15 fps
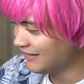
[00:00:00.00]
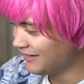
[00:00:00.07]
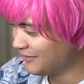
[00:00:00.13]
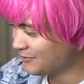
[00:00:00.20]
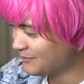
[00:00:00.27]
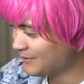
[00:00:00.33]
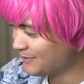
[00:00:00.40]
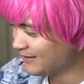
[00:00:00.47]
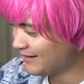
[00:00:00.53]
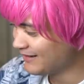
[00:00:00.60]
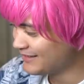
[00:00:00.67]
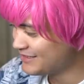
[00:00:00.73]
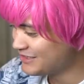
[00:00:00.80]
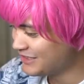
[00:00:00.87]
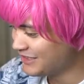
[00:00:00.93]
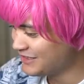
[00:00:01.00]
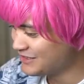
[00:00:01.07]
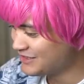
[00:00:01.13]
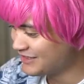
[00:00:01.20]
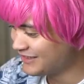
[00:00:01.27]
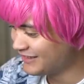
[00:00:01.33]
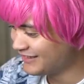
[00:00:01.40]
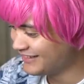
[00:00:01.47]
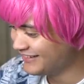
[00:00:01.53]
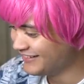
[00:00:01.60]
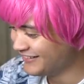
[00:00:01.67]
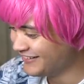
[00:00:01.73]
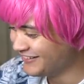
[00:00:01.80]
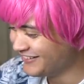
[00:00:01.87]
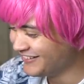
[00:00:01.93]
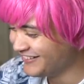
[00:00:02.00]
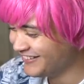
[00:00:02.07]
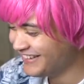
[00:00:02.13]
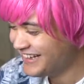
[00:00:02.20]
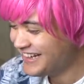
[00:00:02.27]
I don't remember how to change it, lol.